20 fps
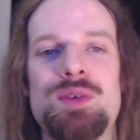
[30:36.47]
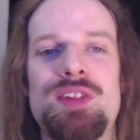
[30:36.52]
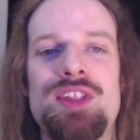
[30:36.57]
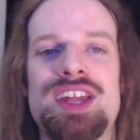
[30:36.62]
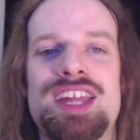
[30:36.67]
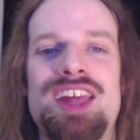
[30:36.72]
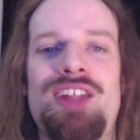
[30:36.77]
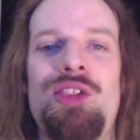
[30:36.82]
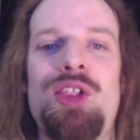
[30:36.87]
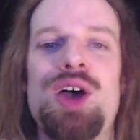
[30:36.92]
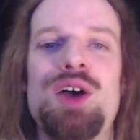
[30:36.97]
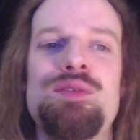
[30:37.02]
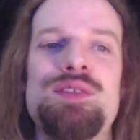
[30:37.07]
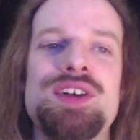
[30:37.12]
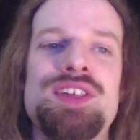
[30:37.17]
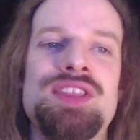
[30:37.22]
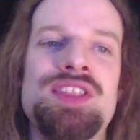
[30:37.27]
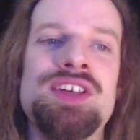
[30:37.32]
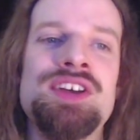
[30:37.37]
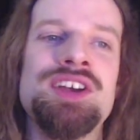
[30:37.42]
Like I love
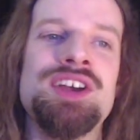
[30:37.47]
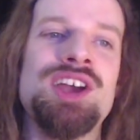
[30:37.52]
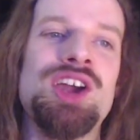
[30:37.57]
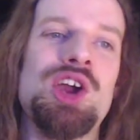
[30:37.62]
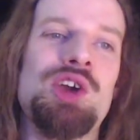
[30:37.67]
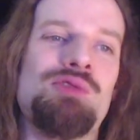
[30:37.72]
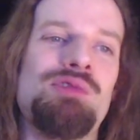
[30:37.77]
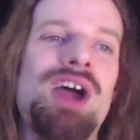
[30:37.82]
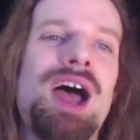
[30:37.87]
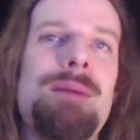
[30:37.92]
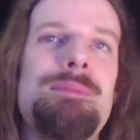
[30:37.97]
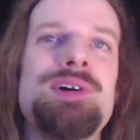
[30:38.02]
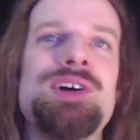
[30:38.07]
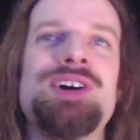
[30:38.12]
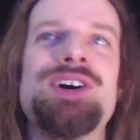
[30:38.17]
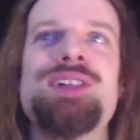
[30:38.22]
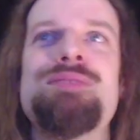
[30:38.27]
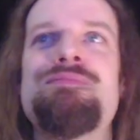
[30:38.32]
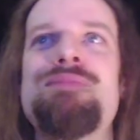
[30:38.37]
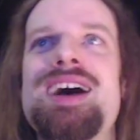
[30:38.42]
in Robin
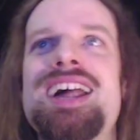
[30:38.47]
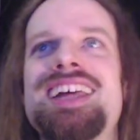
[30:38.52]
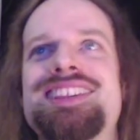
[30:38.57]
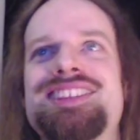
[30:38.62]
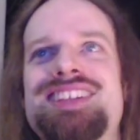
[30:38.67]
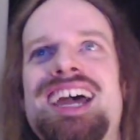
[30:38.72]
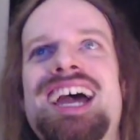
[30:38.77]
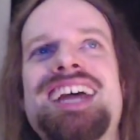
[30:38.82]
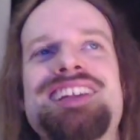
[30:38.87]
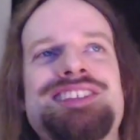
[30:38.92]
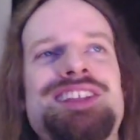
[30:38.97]
Hood Men in Tights.